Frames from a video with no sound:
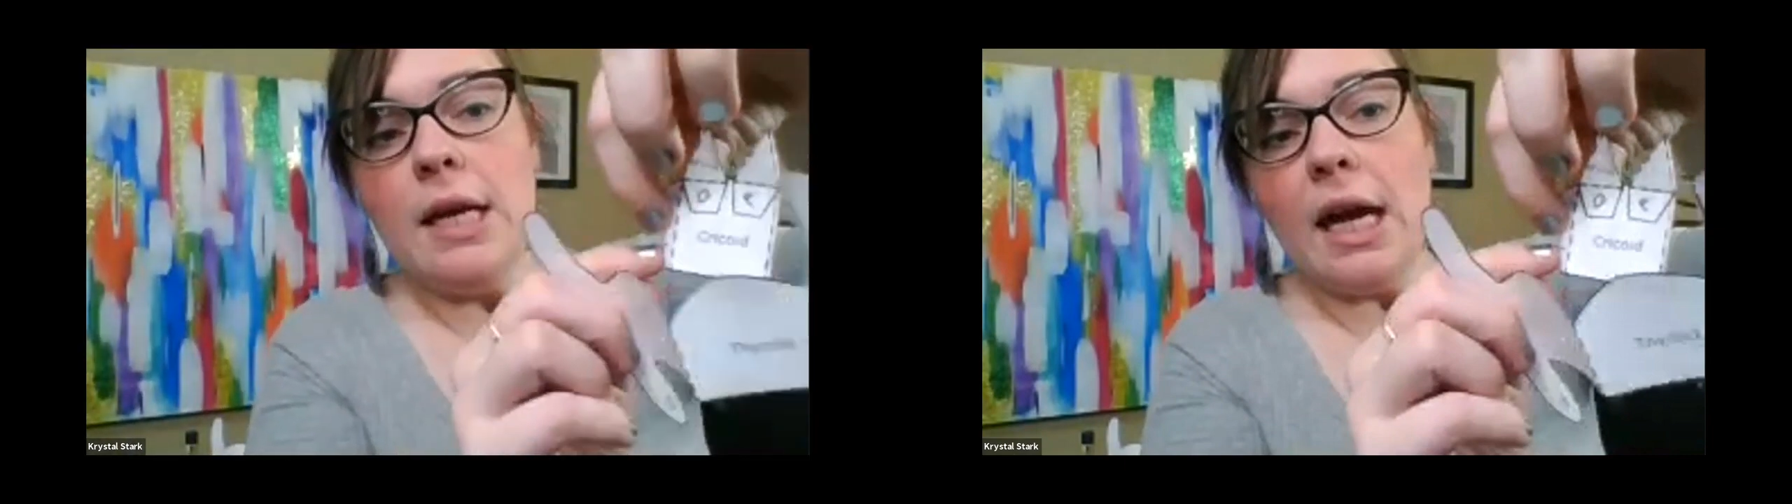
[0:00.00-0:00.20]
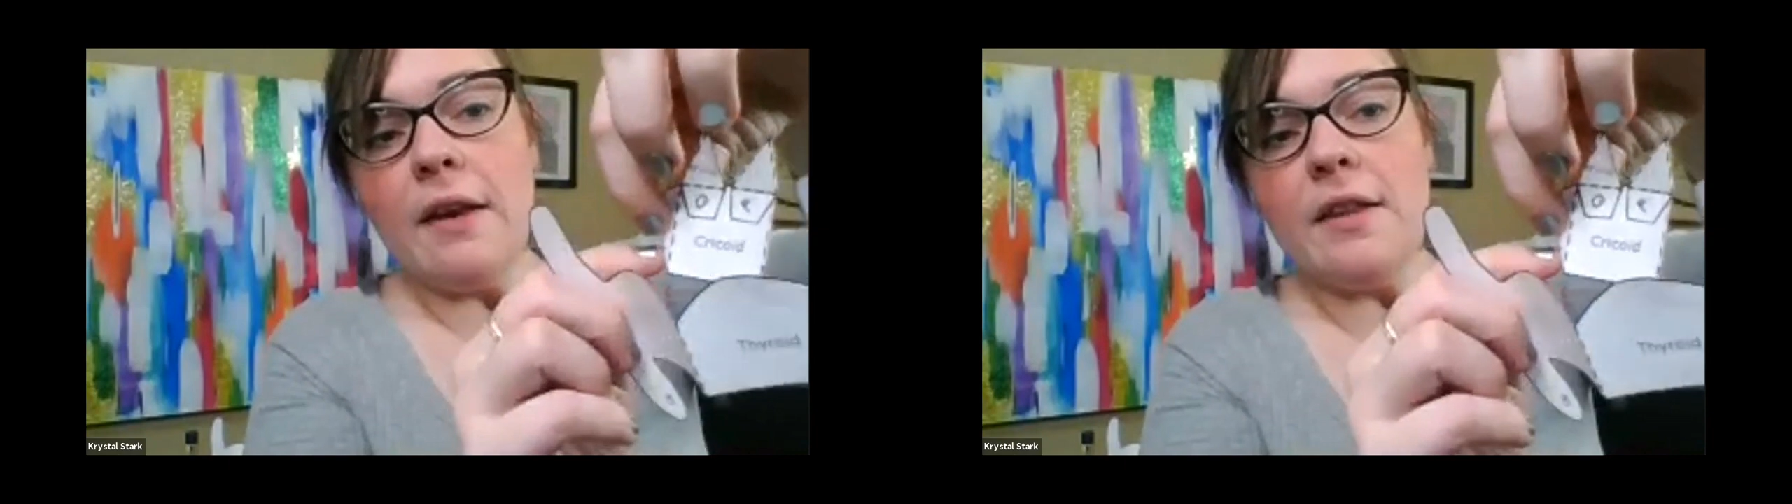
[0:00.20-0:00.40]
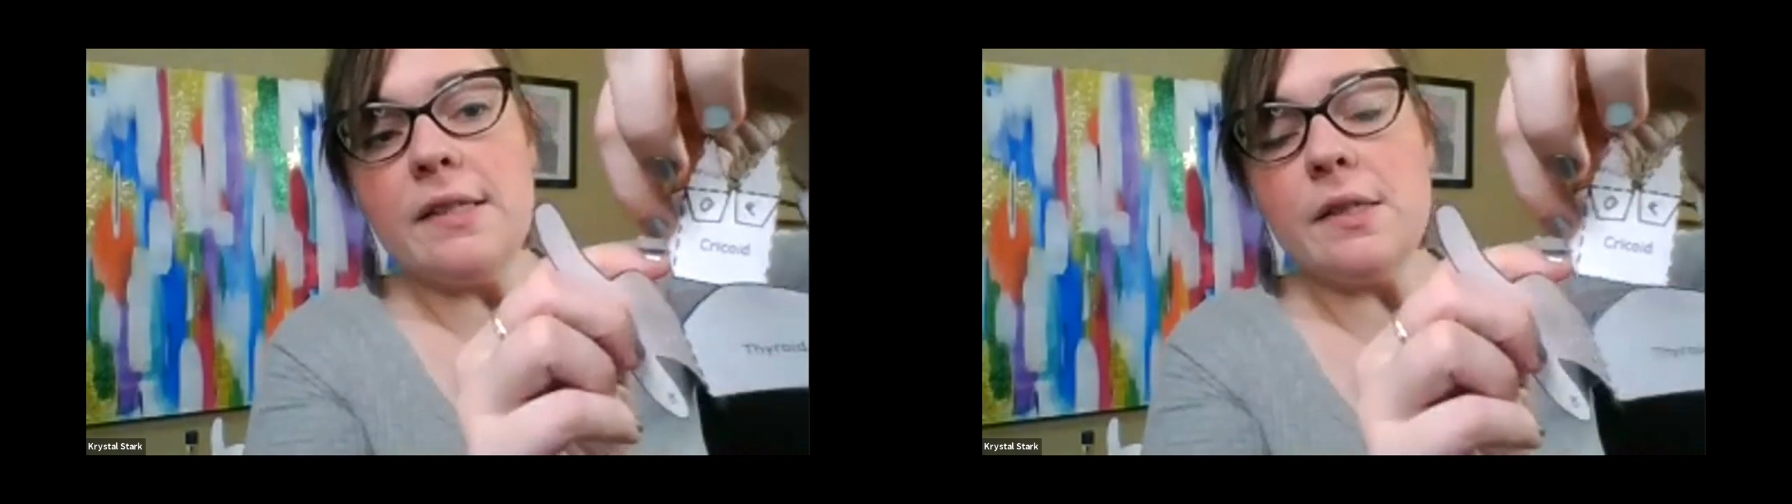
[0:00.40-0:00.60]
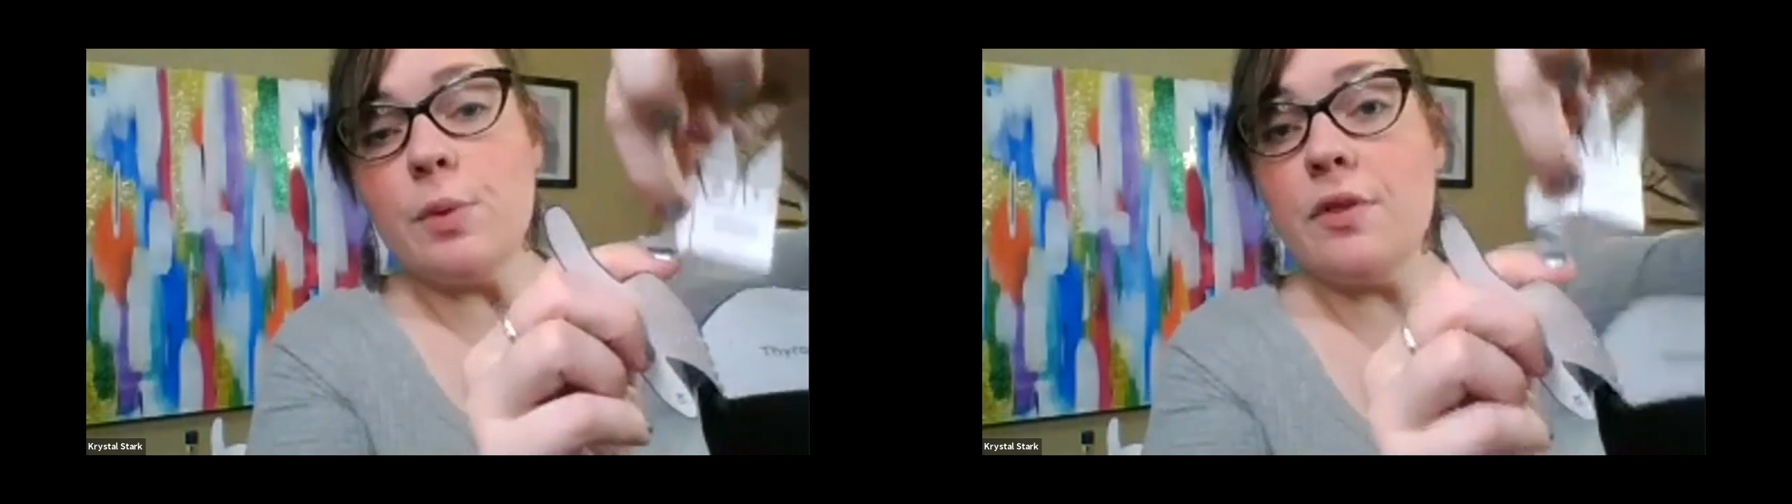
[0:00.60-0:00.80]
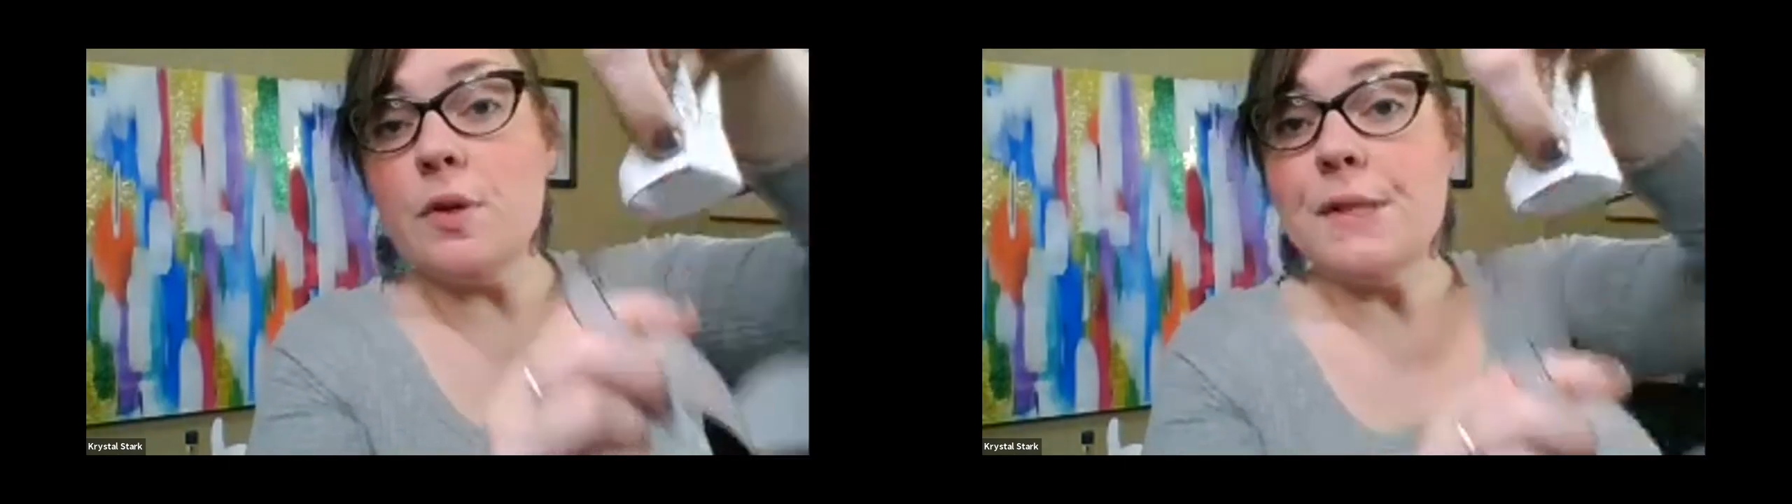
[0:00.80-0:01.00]
And this is
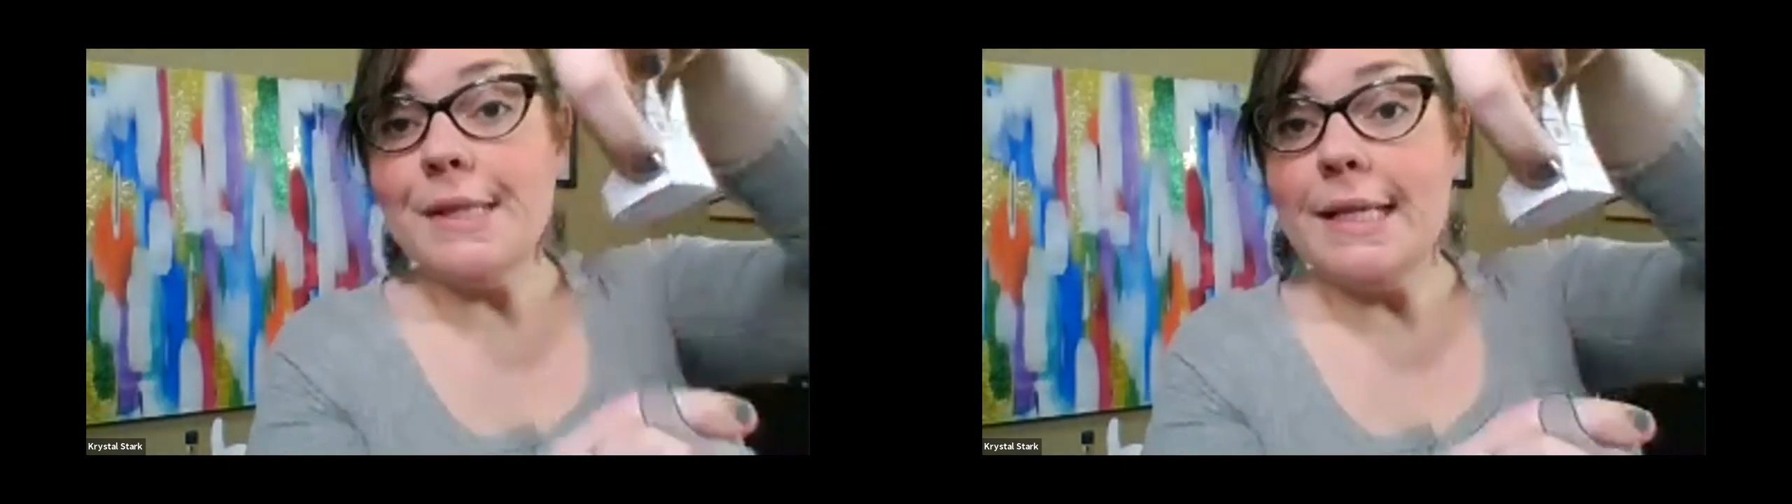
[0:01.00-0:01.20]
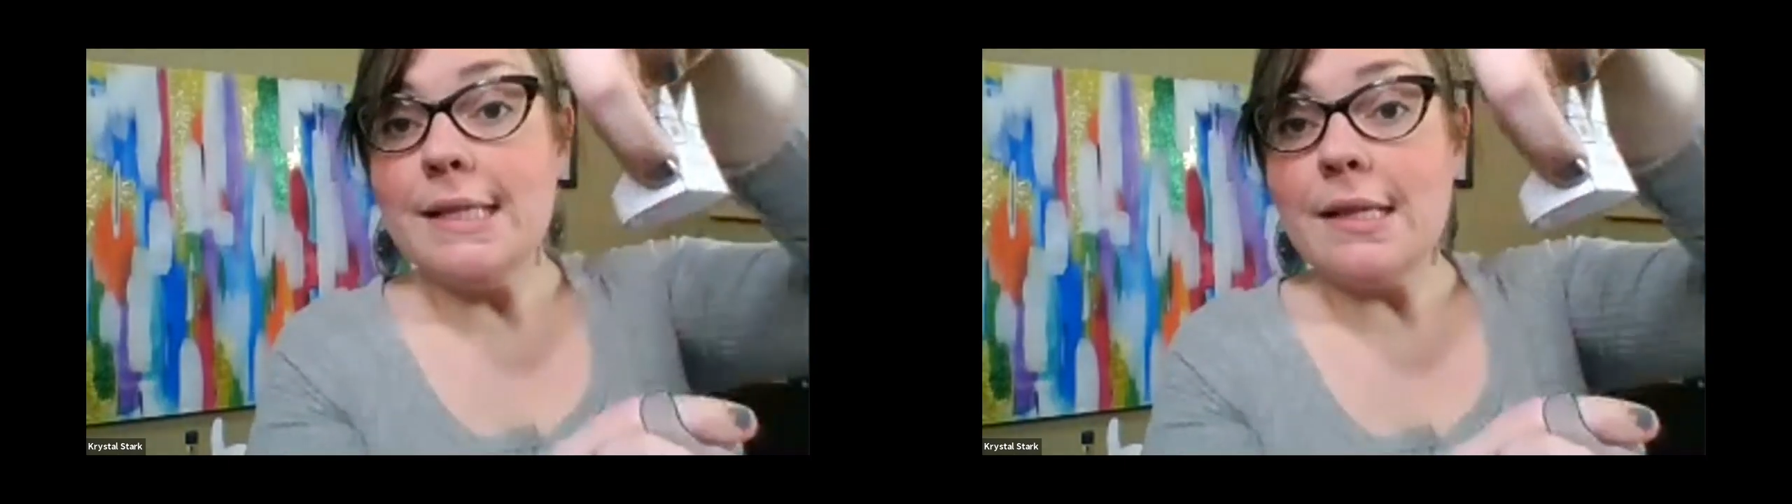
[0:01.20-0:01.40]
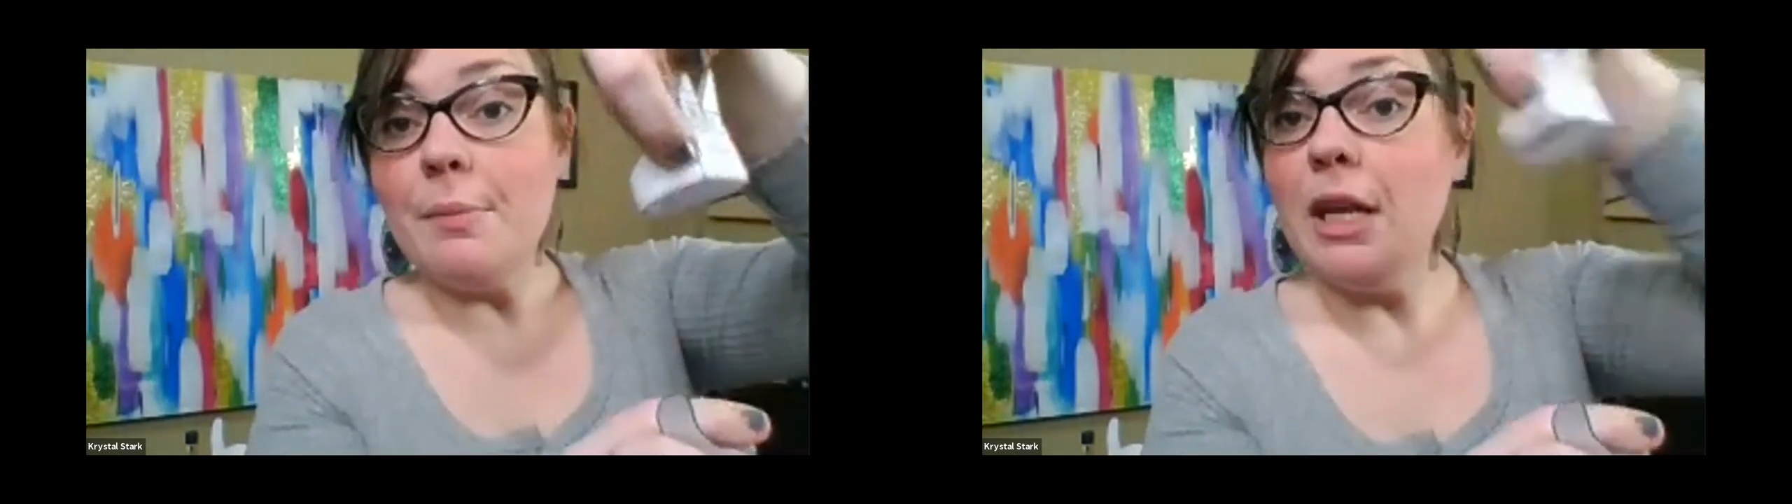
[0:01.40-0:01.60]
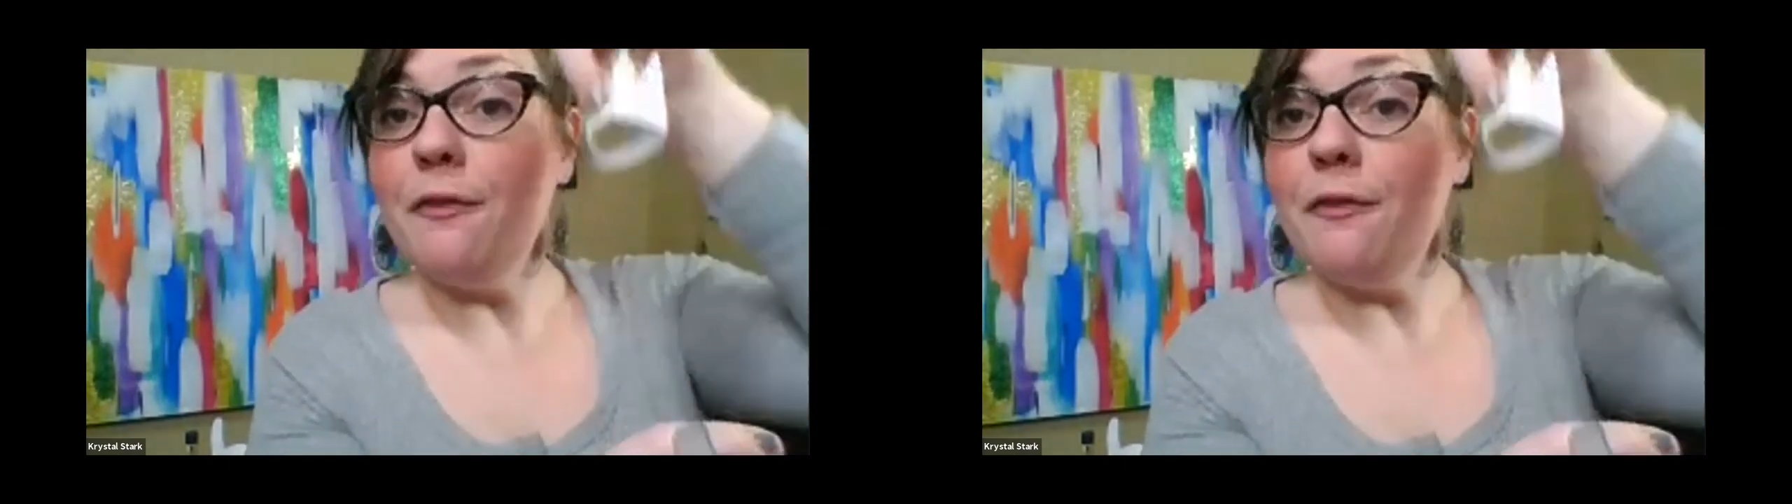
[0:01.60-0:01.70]
where those slits come in.